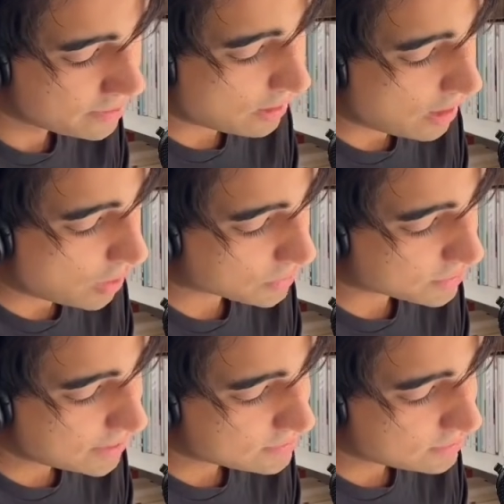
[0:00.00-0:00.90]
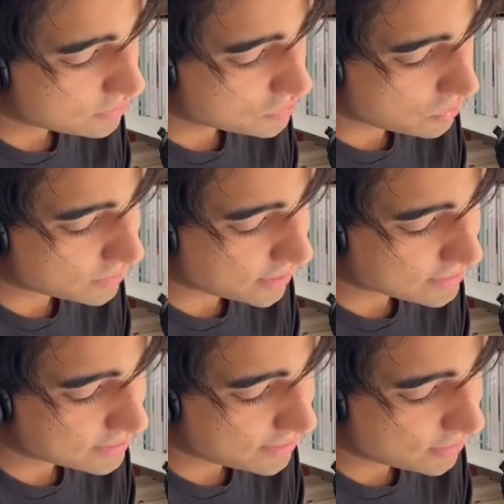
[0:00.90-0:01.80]
Our testing showed that
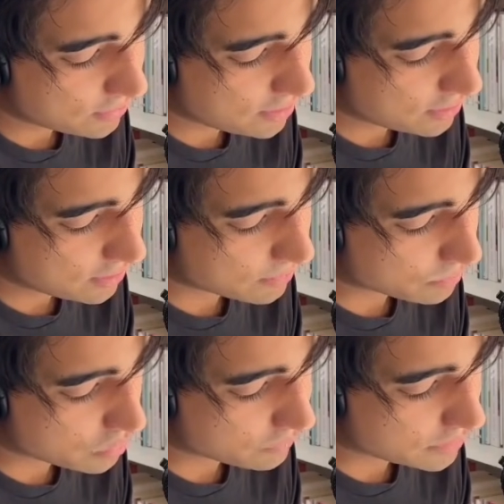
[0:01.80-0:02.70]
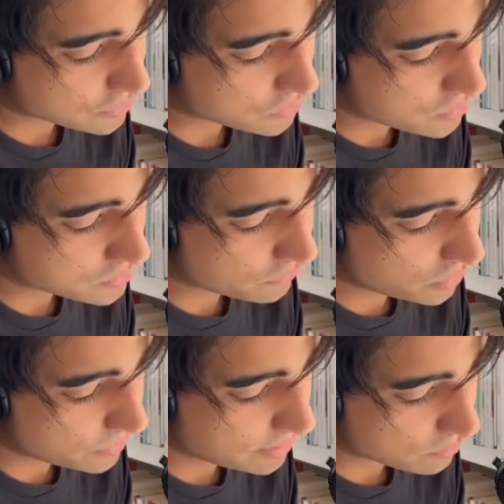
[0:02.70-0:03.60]
extended thinking improved instruction
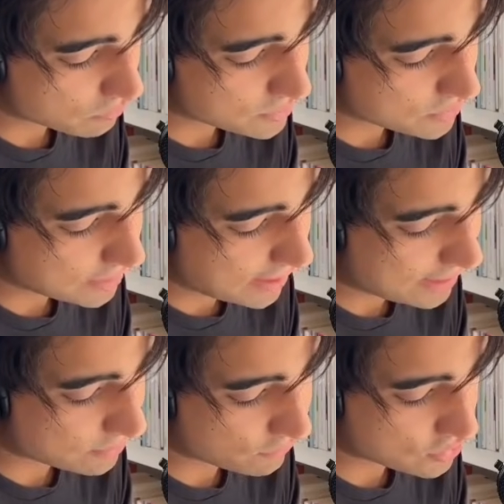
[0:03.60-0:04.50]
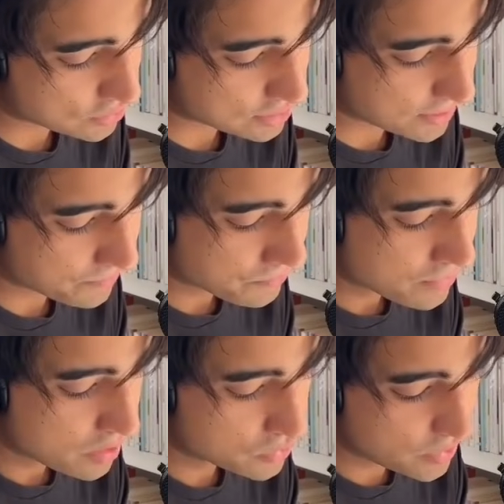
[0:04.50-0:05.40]
following, reasoning, and efficiency.
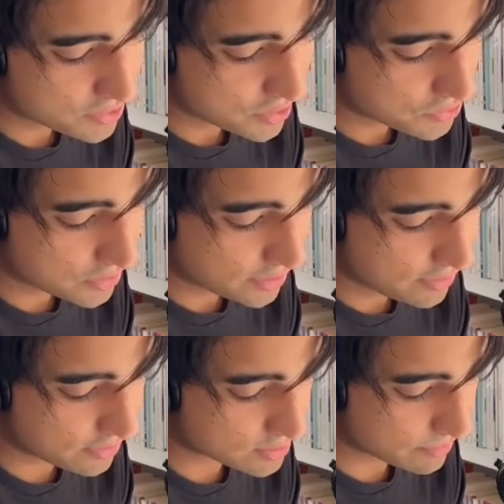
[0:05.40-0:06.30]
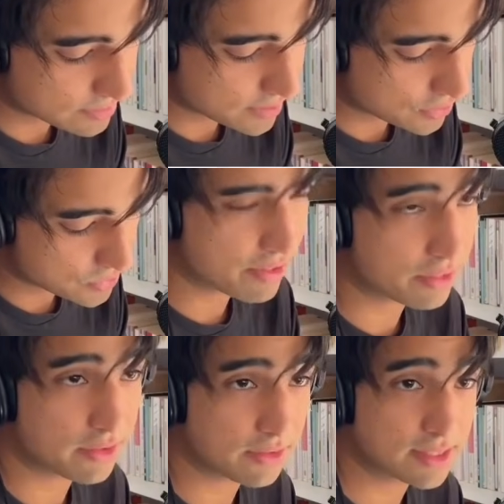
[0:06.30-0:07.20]
So essentially, this means that using
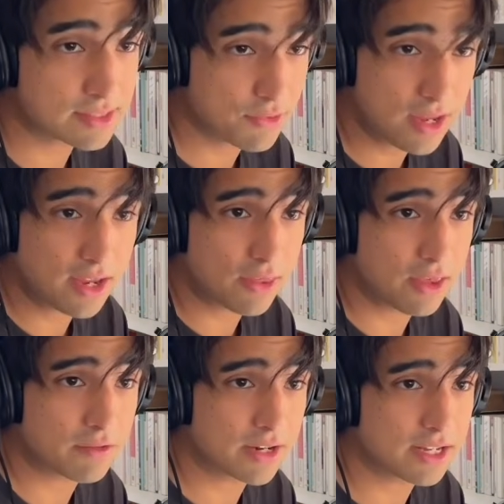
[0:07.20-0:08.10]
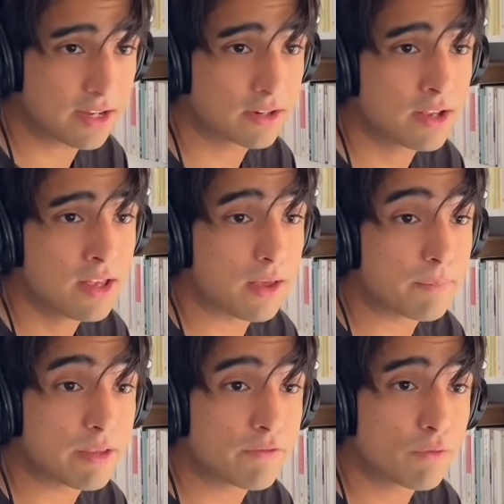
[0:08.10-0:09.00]
this thinking thing right here
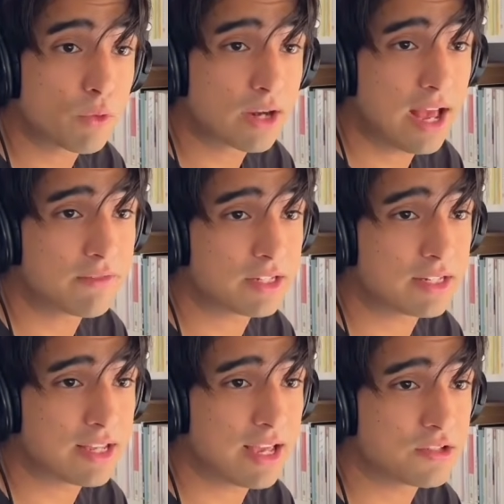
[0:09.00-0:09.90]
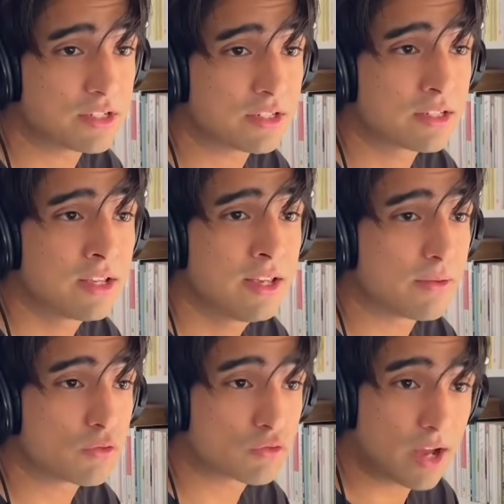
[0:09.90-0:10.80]
before having the agent
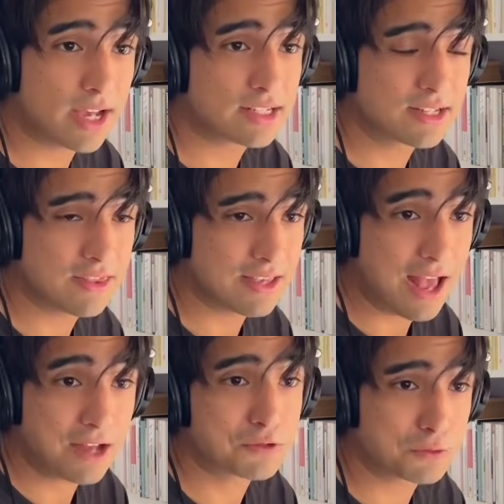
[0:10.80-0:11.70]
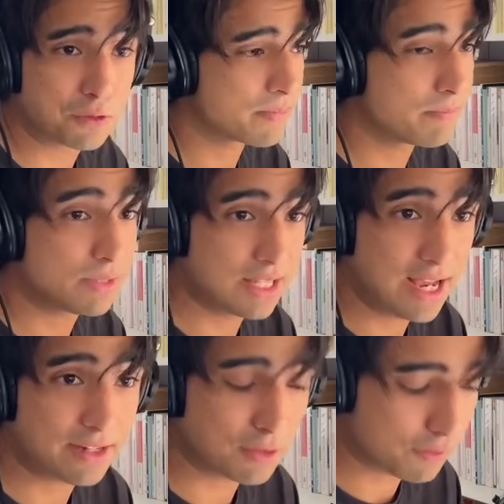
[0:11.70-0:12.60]
write the actual
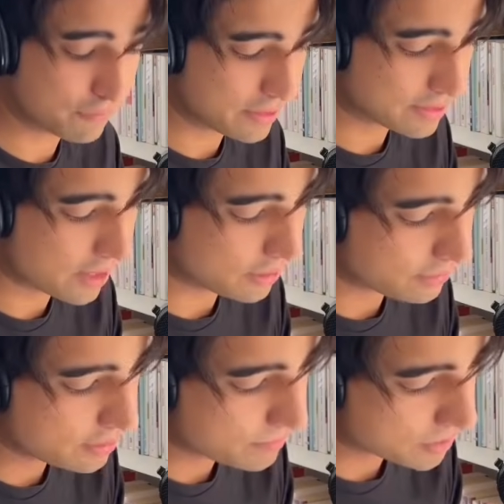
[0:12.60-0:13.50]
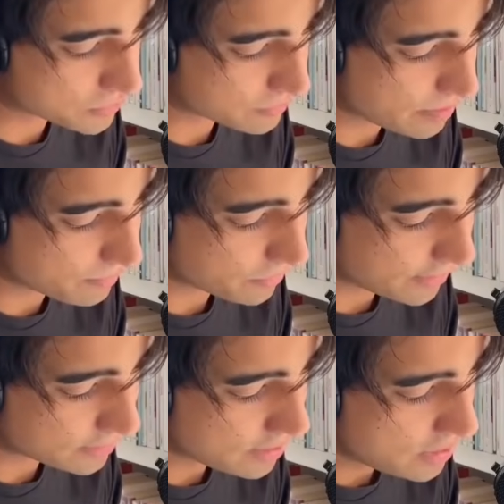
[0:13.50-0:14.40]
plan of the entire thing, because remember that
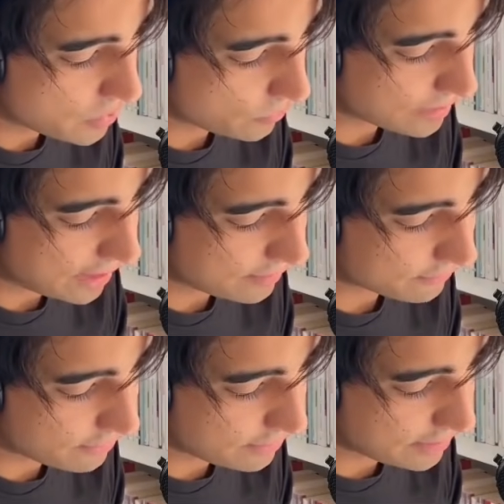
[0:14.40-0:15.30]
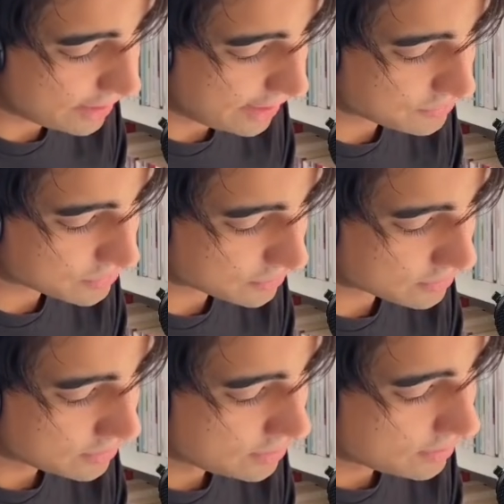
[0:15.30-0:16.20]
we have the agent,
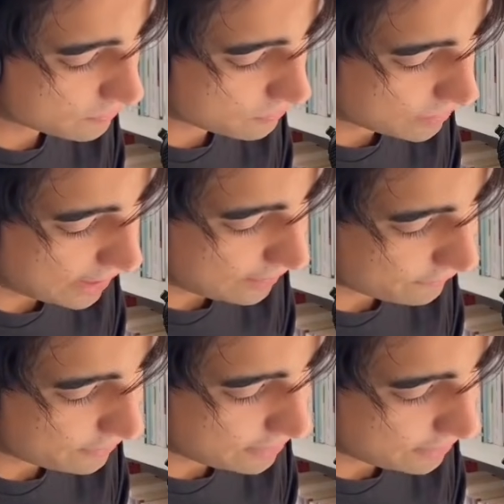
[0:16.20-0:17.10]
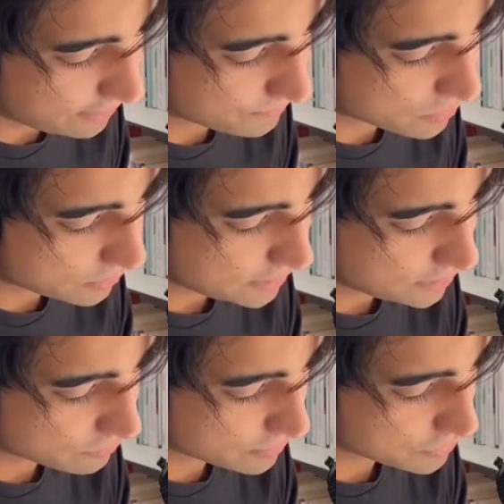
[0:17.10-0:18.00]
we have the lead
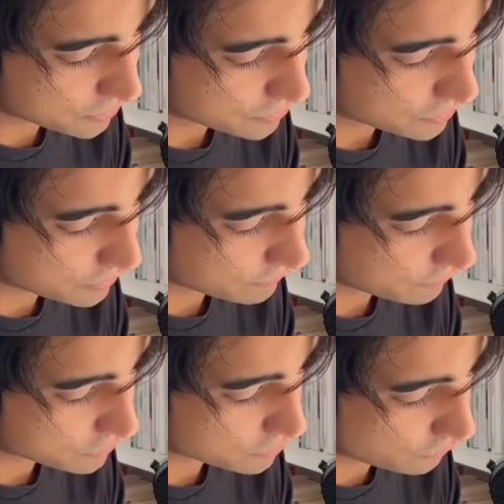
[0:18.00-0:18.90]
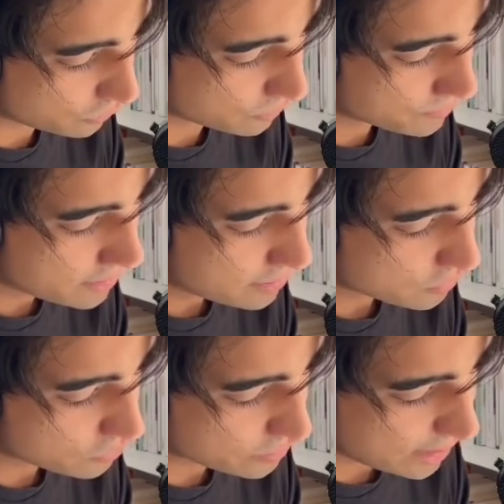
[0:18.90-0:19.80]
researcher, first of all,
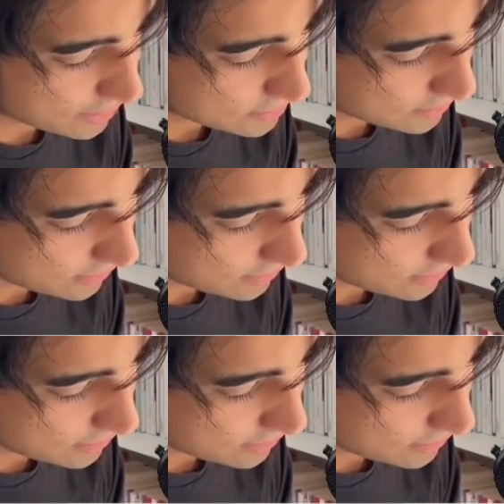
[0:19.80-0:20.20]
create